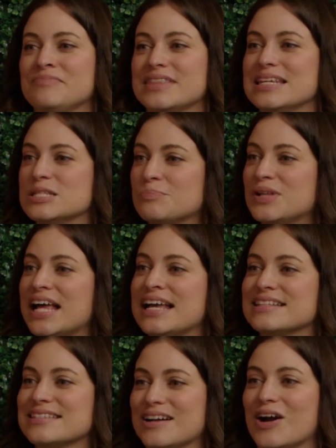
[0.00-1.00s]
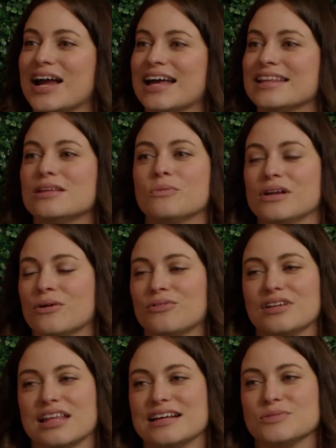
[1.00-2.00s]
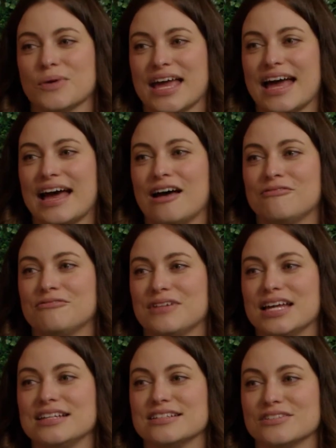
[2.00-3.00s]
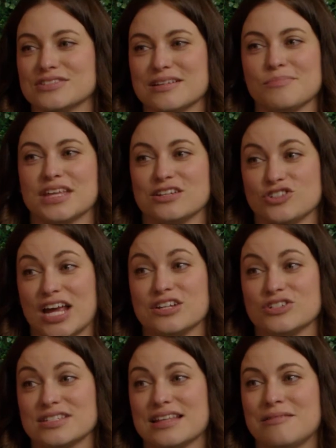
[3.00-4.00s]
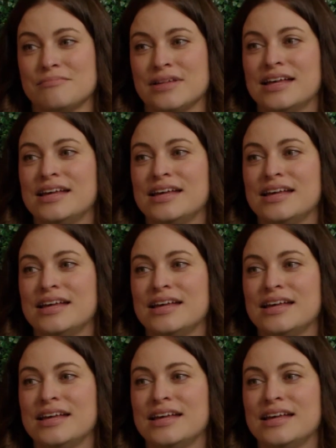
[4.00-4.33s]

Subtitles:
these plans in our head that we don't realize we have until something changes them.